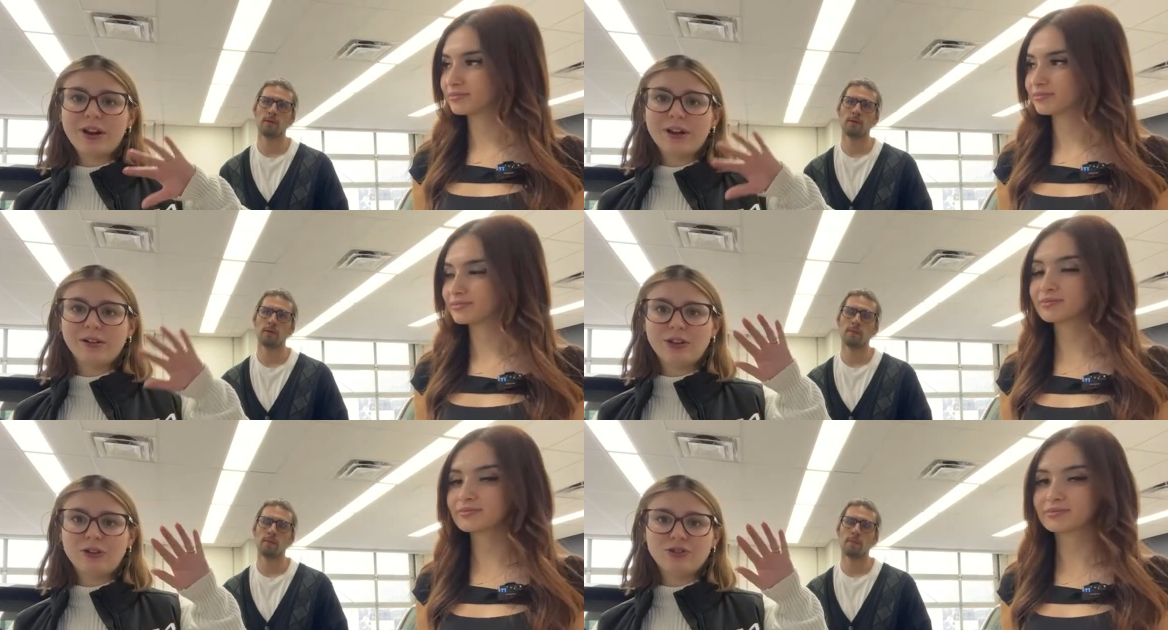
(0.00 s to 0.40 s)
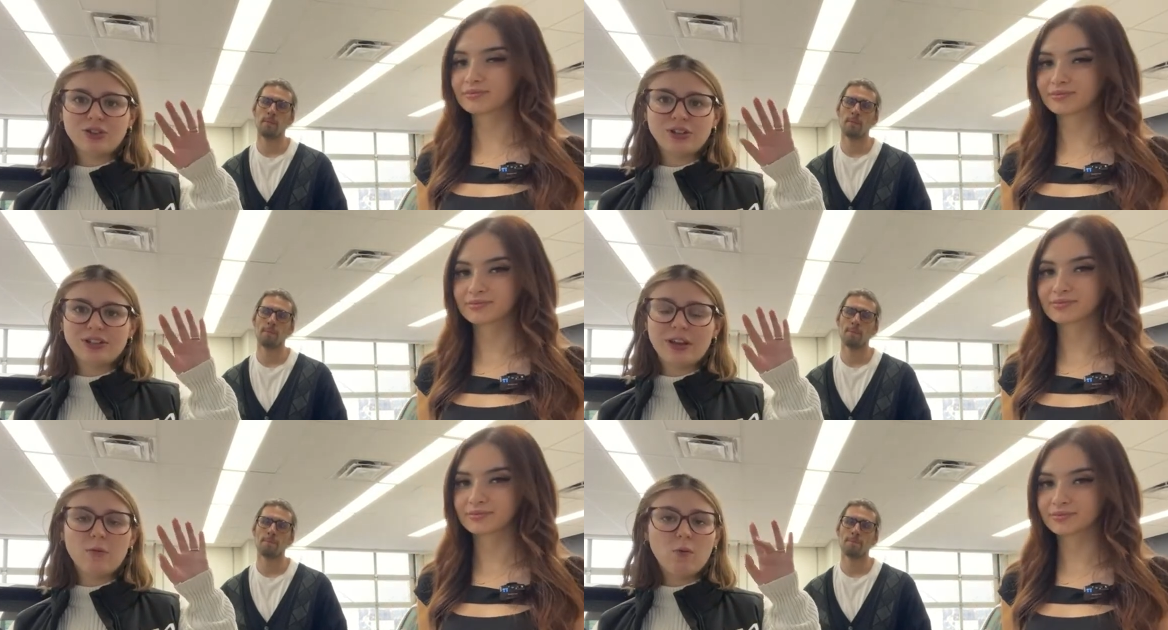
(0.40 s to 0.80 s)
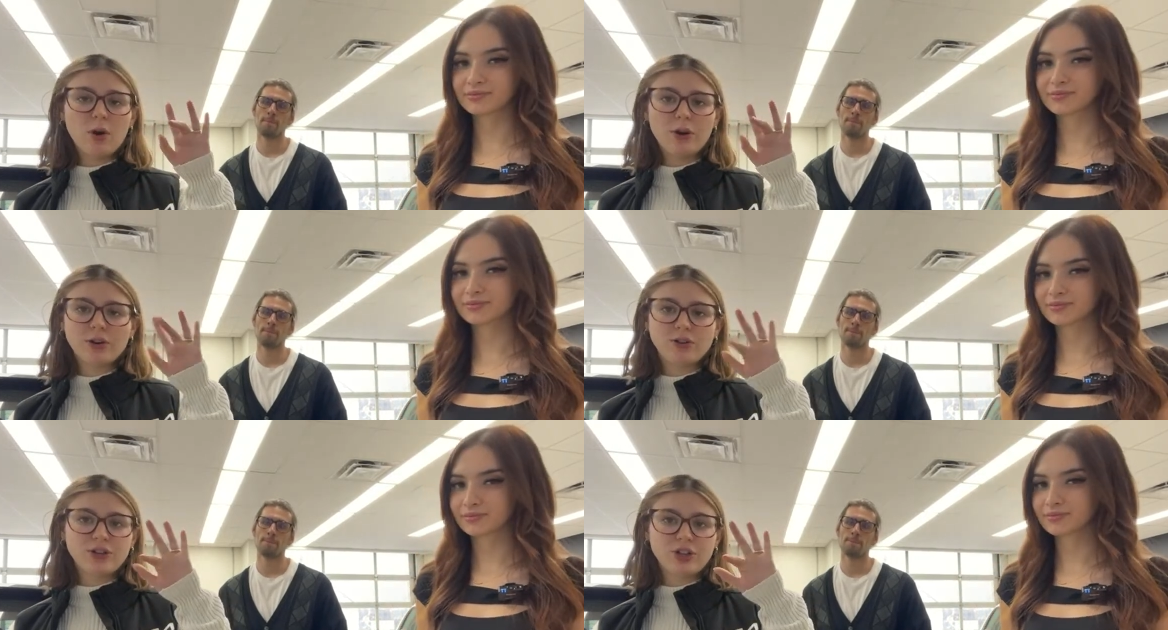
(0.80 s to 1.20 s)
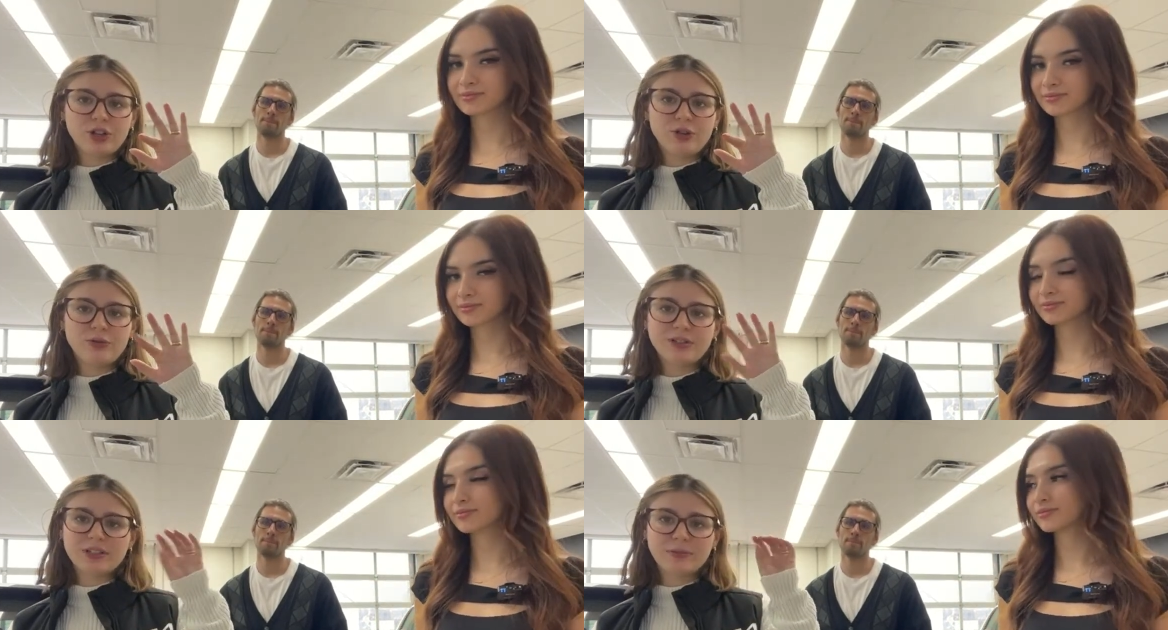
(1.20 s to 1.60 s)
Speaker 1: it'll usually say one or
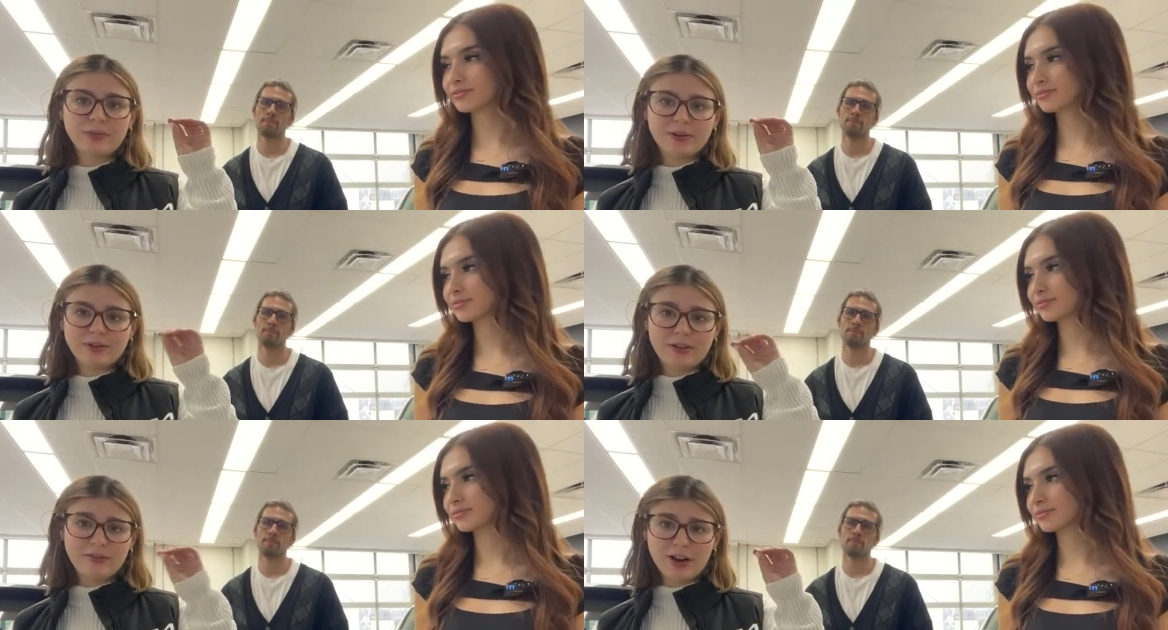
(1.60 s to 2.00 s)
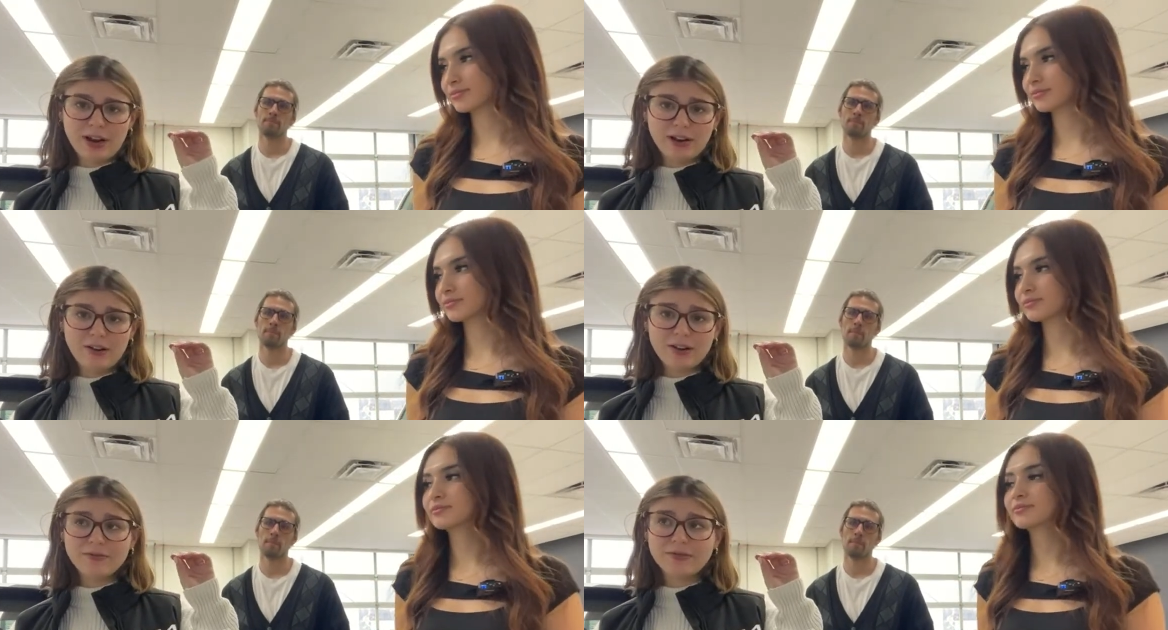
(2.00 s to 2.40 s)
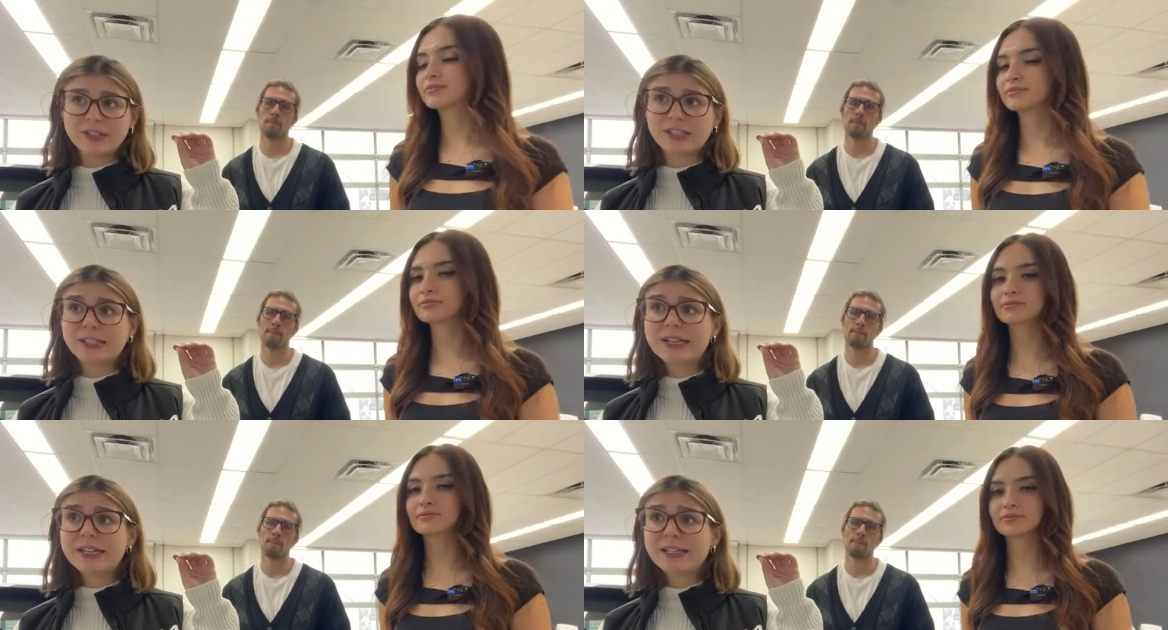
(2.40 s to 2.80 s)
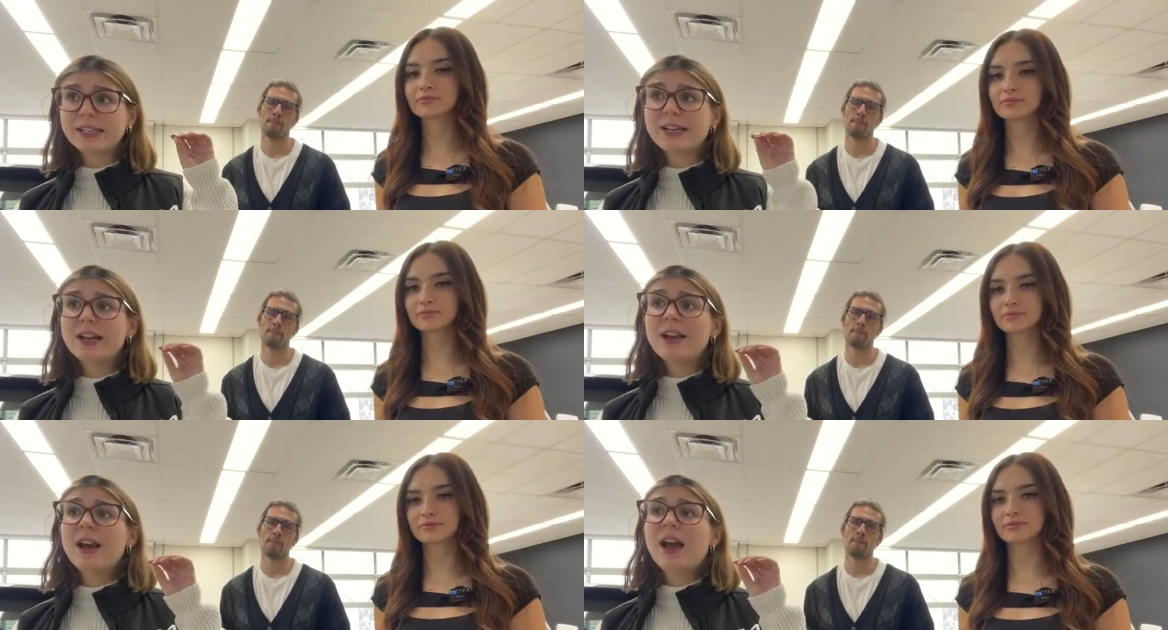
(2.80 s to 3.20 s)
two and sometimes have an icon of a seat.
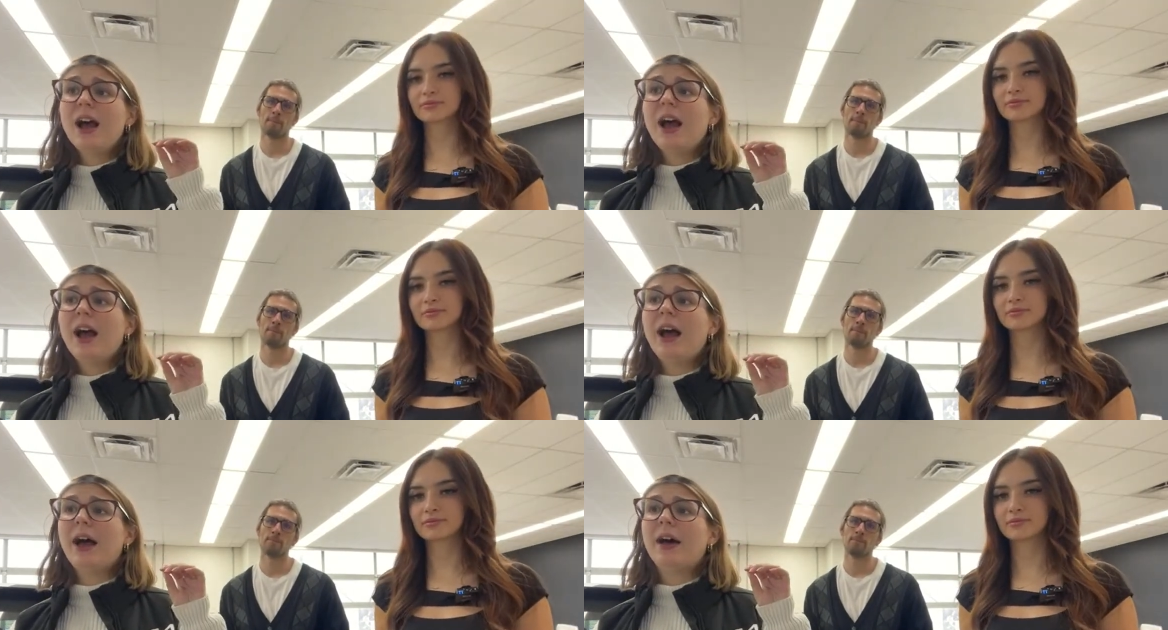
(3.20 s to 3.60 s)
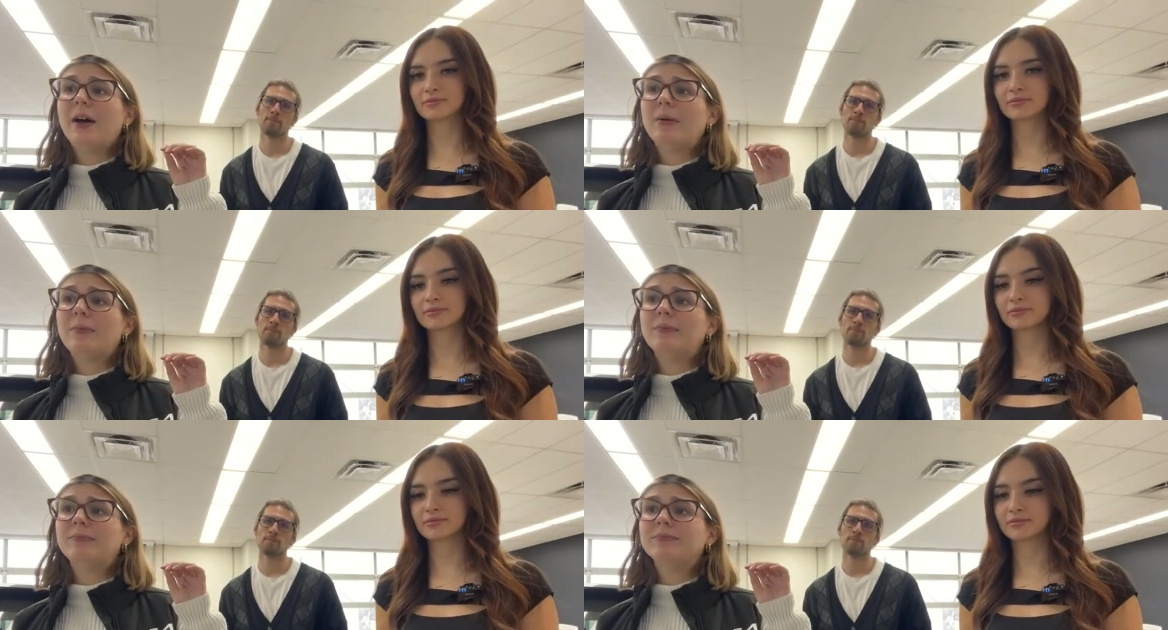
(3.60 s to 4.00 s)
Um,